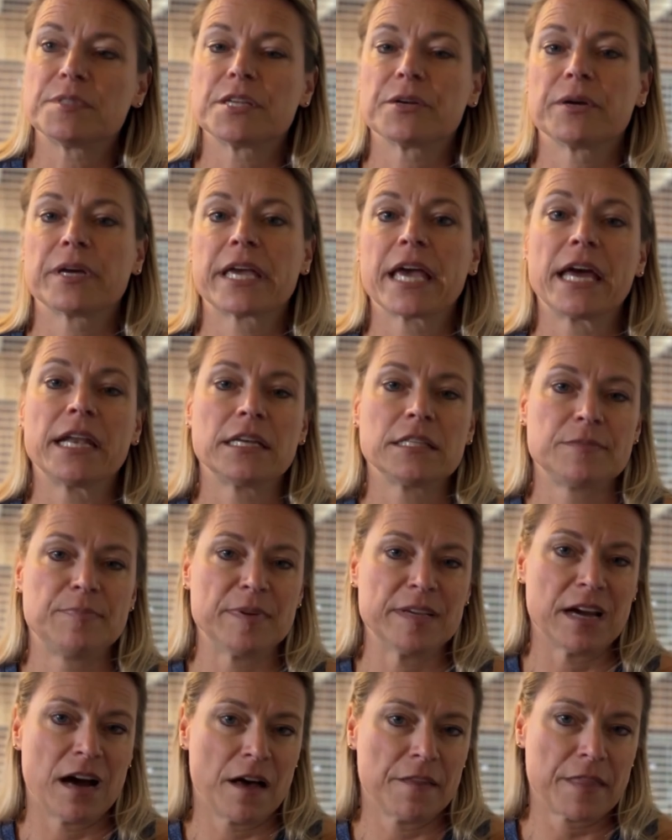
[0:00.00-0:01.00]
So again, it's
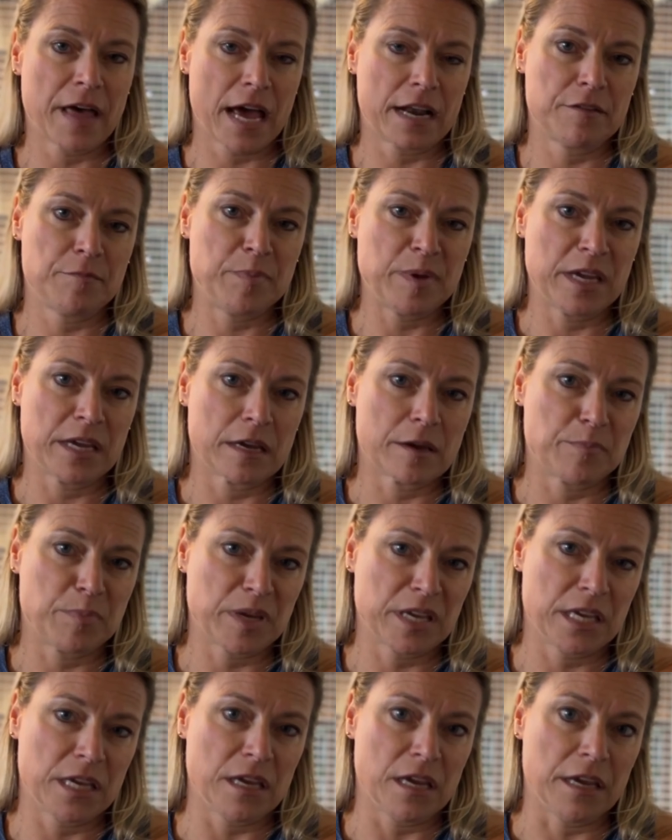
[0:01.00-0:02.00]
beyond that of being a
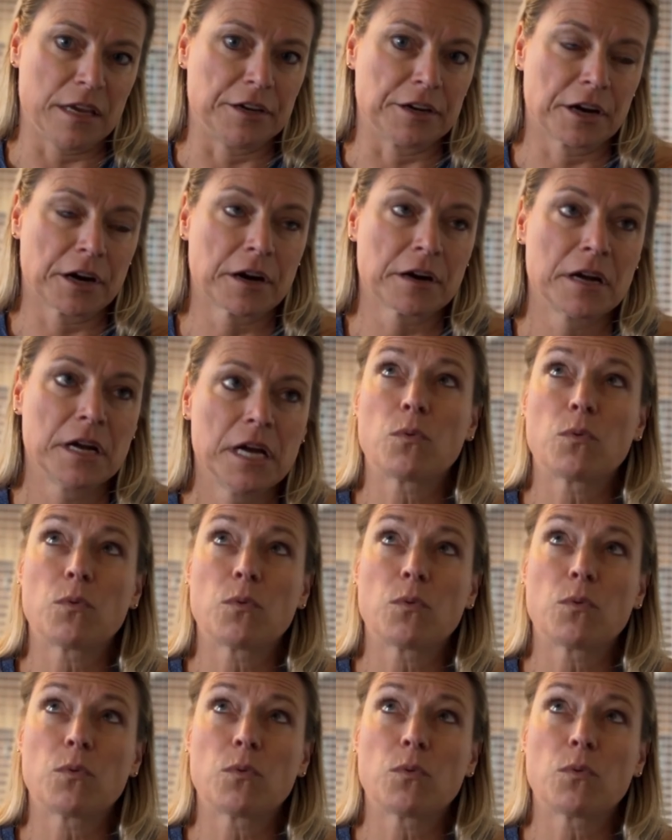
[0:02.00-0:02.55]
picky eater.